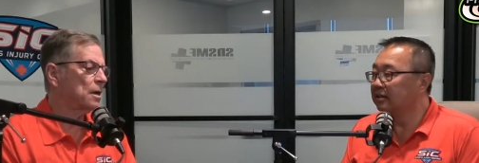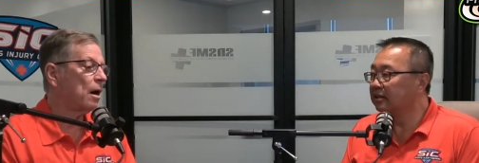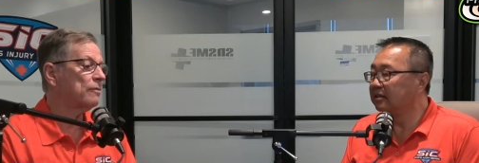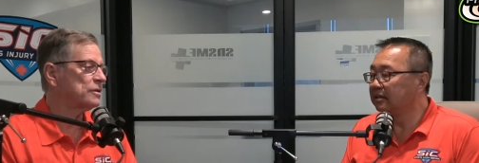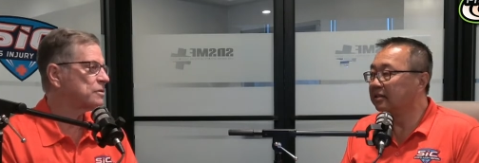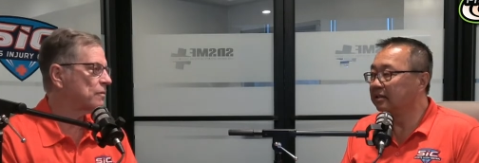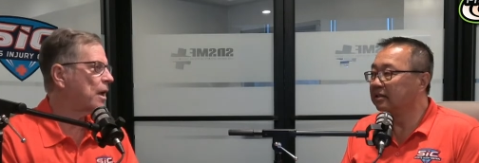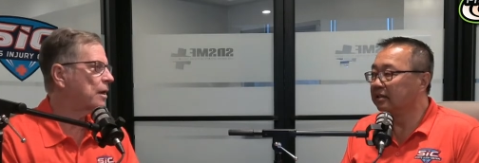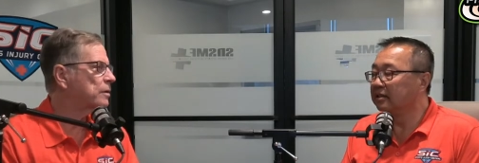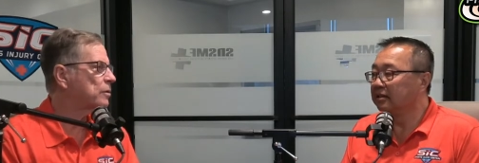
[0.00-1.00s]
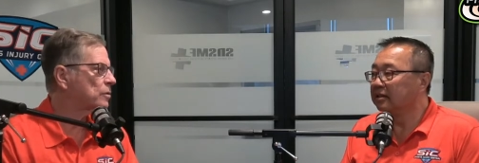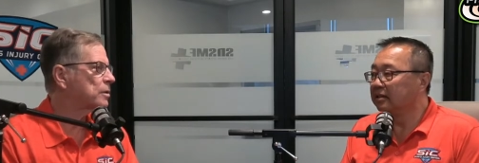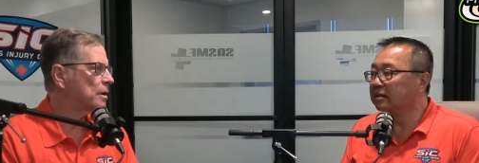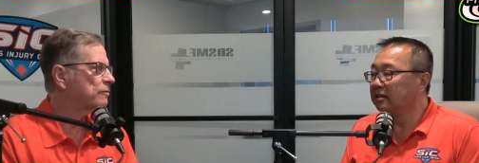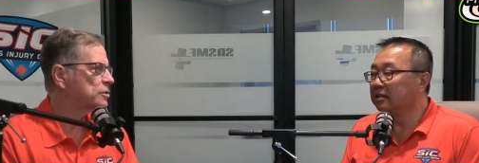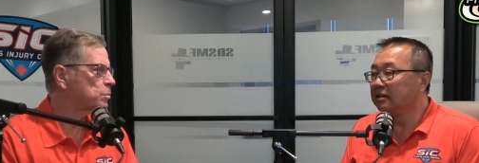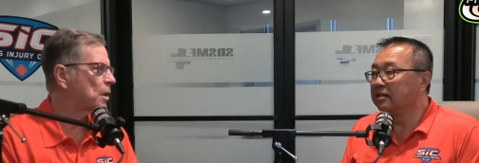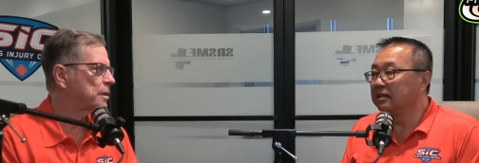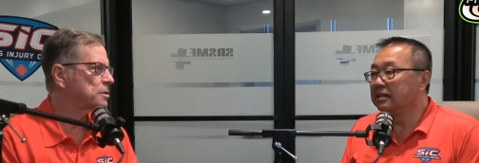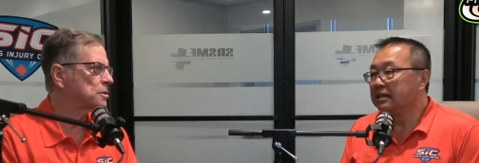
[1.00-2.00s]
Speaker 1: offensive line are the toughest
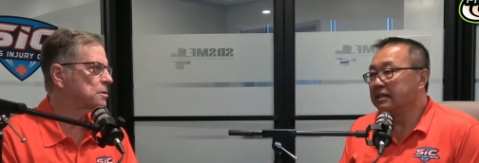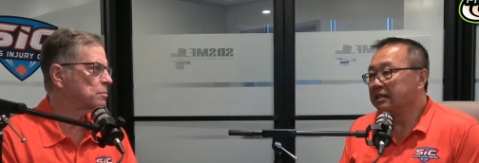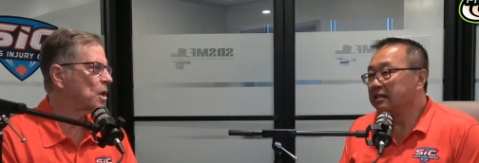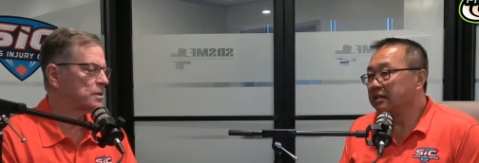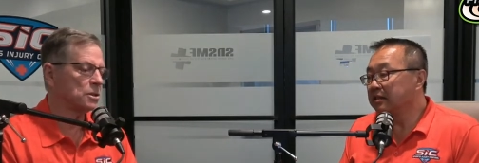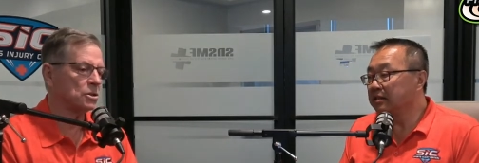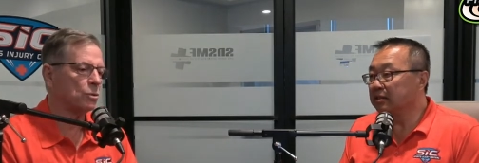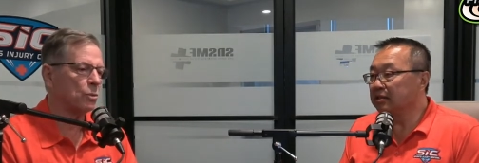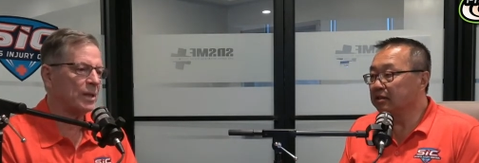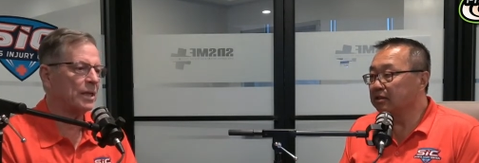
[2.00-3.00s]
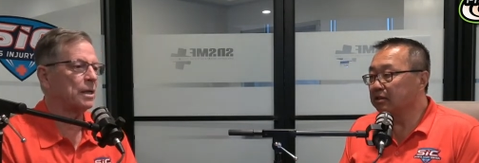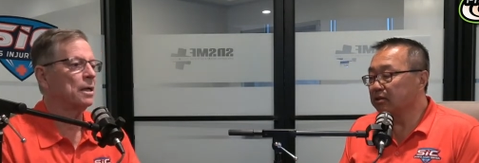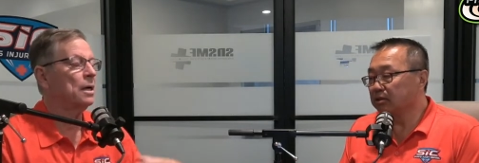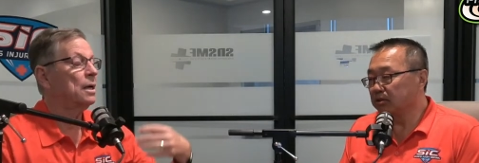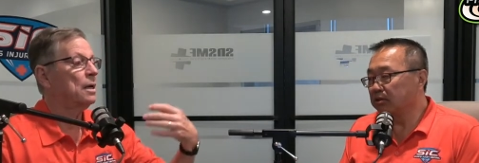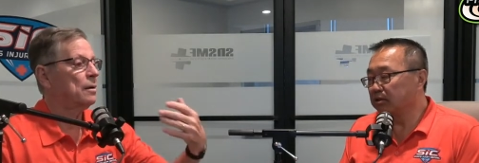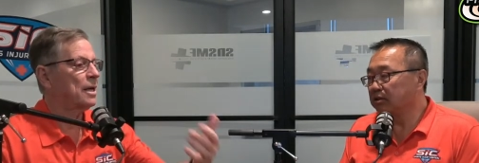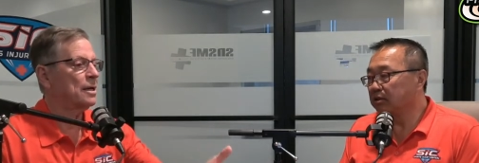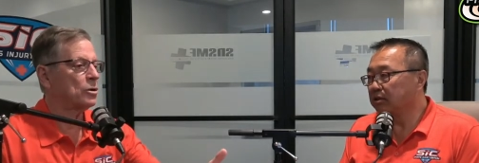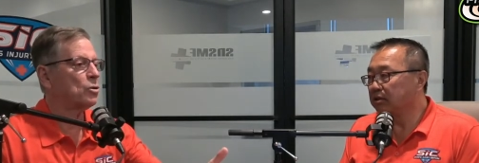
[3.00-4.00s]
place, places to really
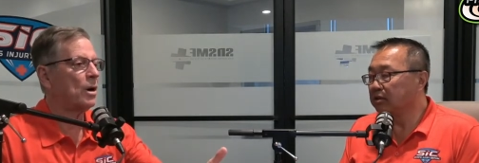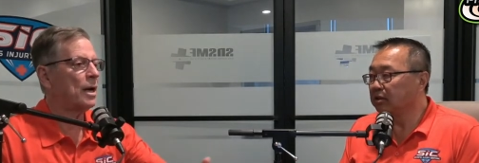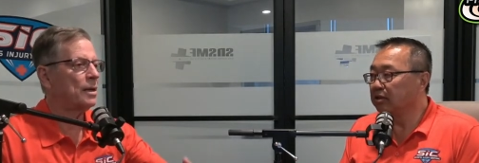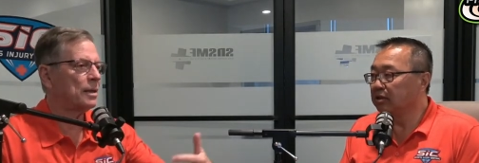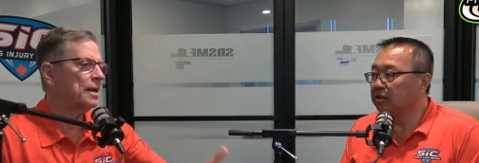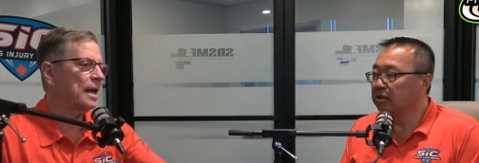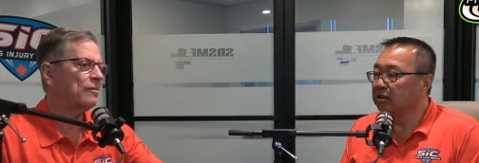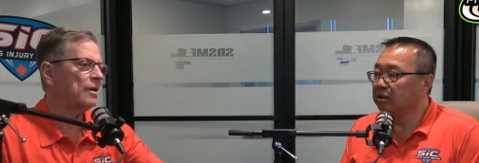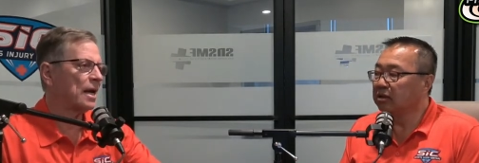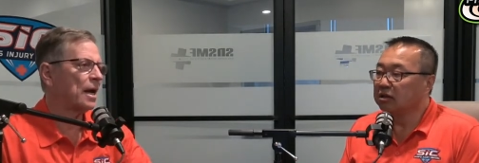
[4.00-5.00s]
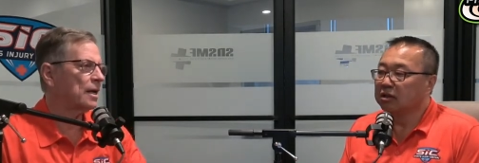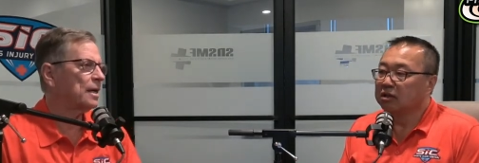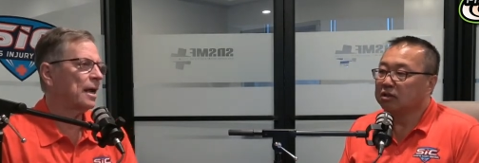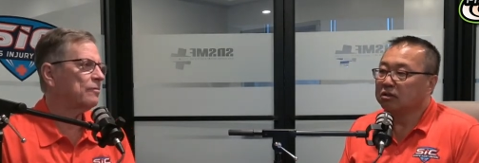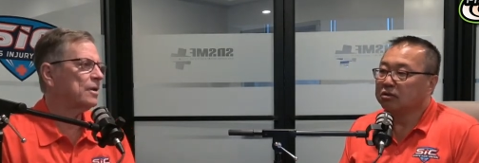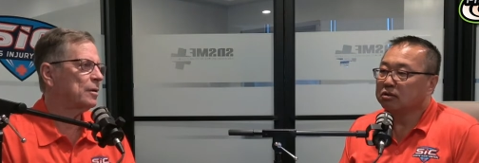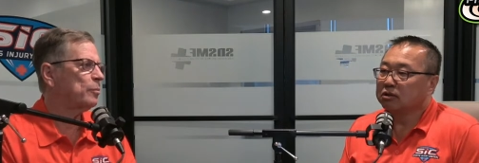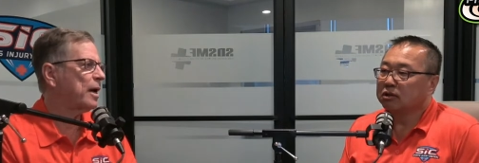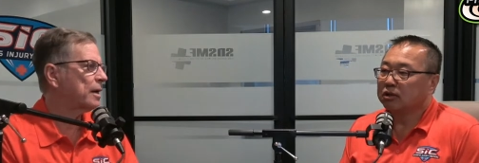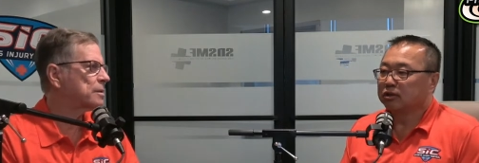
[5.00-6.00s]
get a trade and then have a guy have an
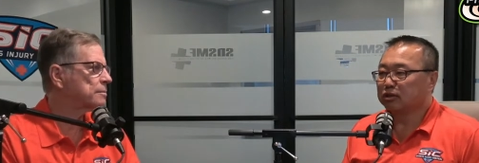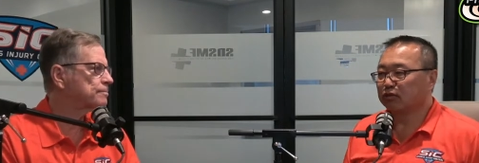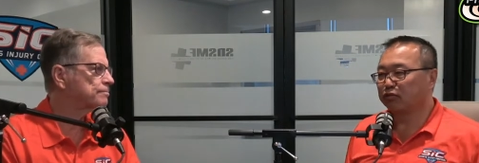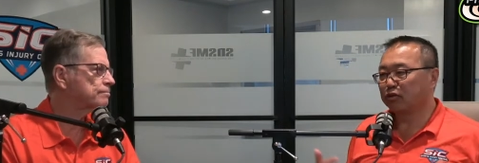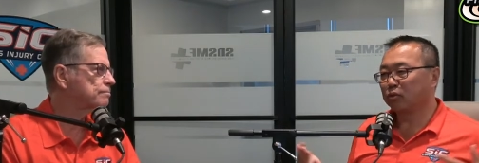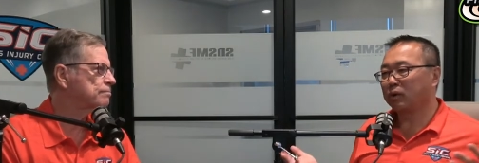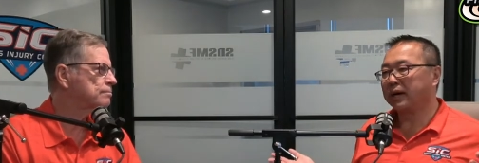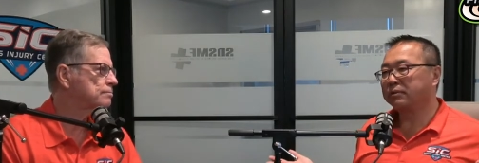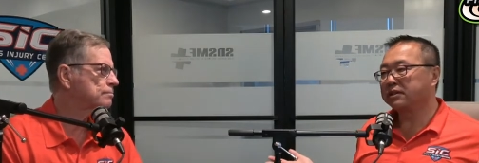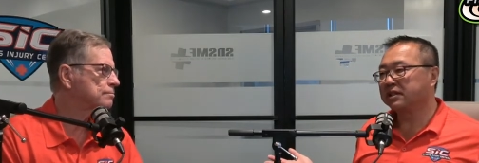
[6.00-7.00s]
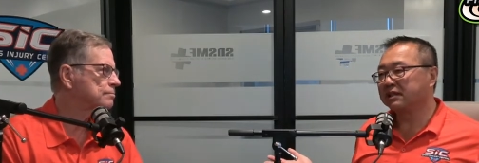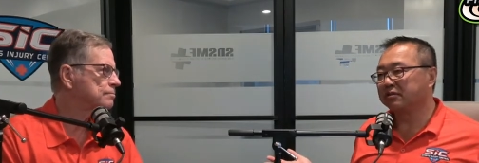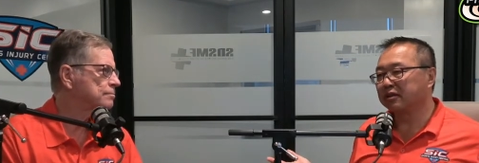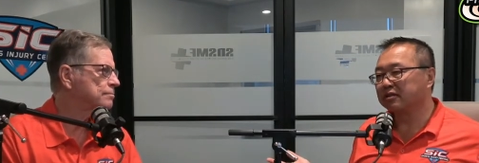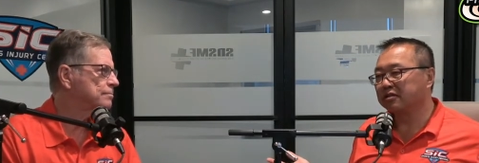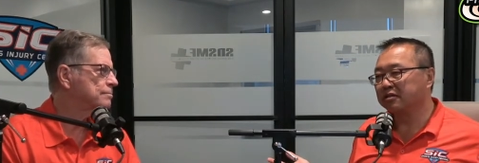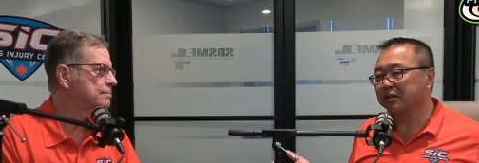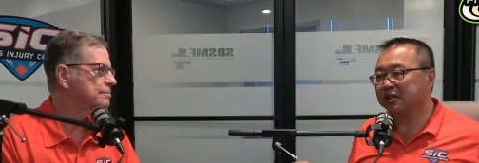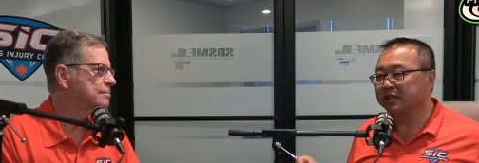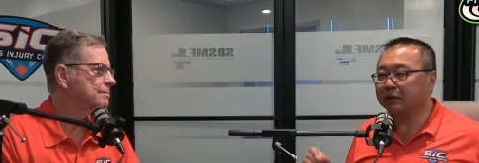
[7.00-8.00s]
impact.
Speaker 2: So for a wide receiver, you
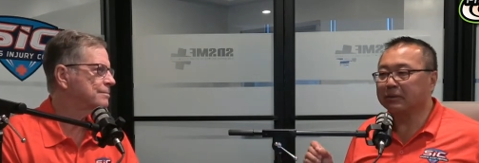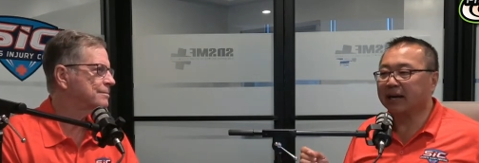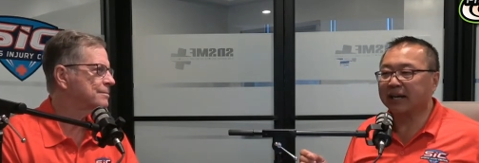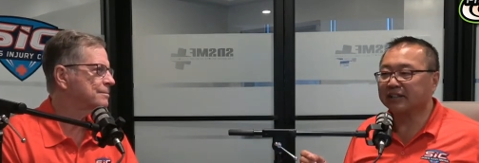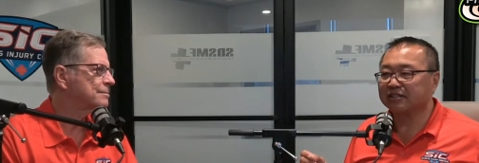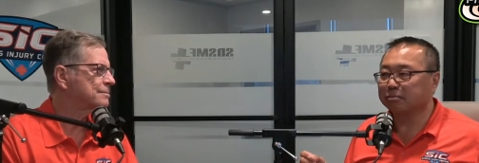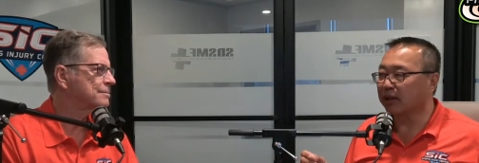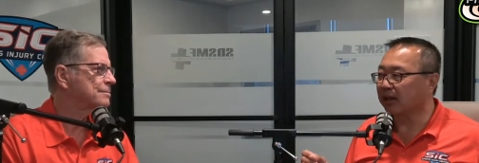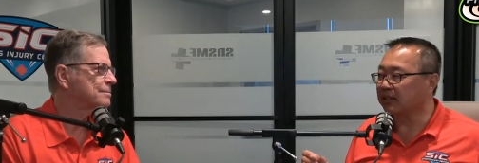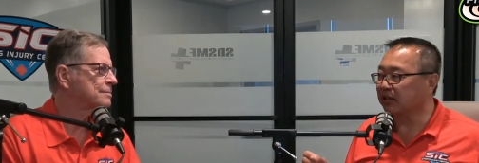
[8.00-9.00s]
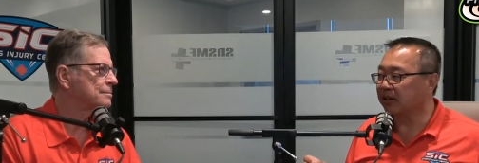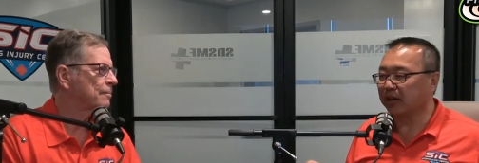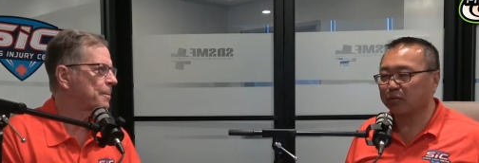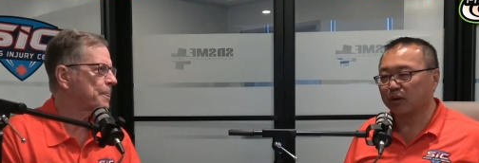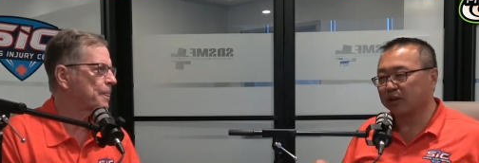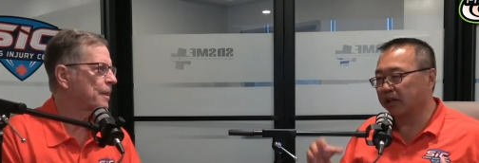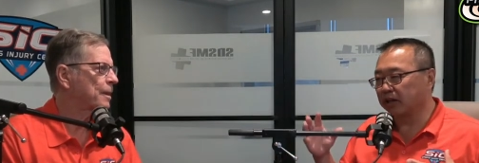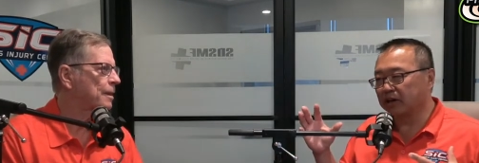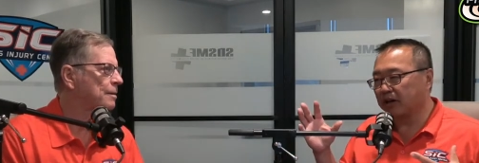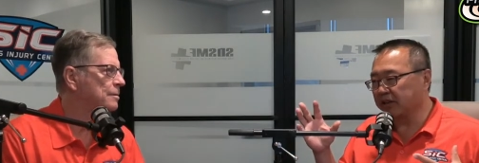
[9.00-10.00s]
could see a package of plays. Okay, we're only going to
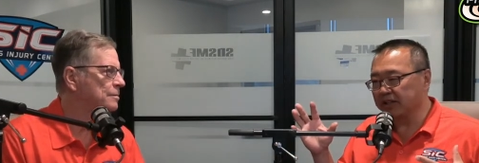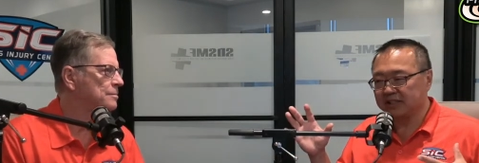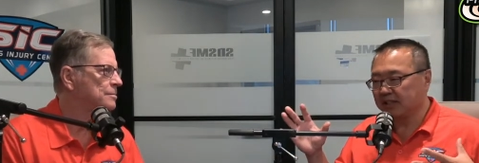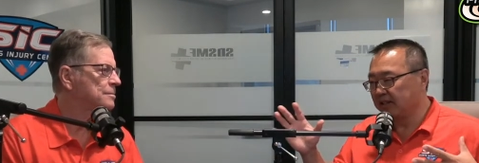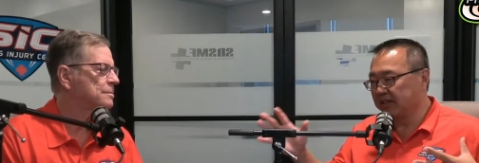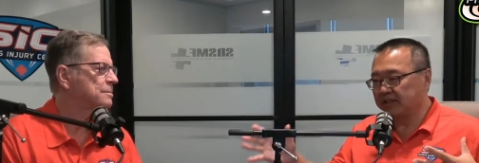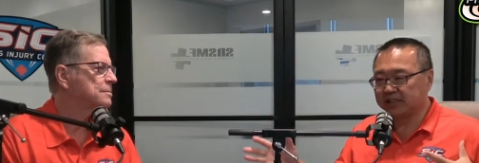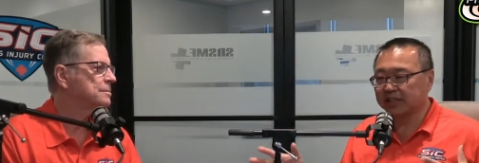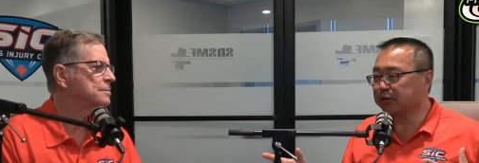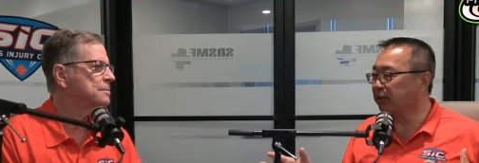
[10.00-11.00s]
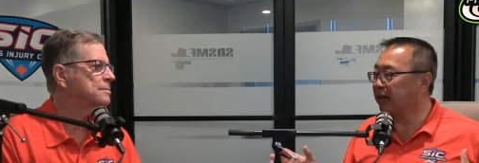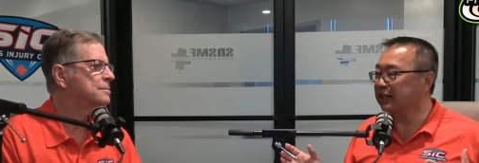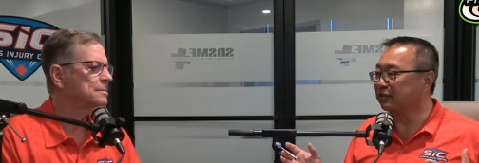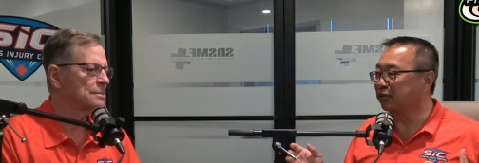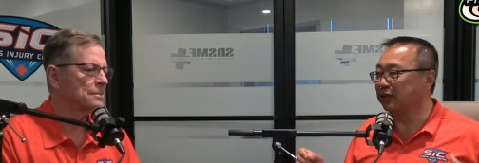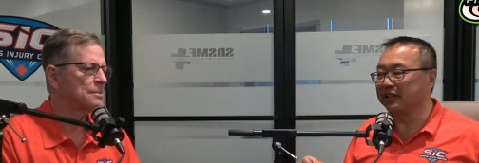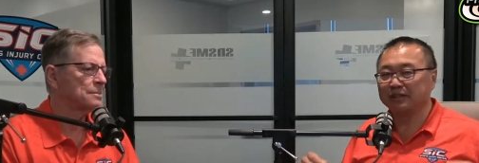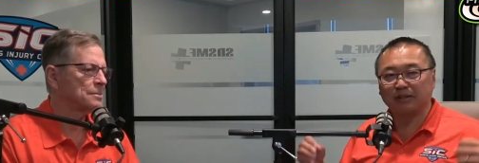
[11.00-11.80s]
call these six plays for you,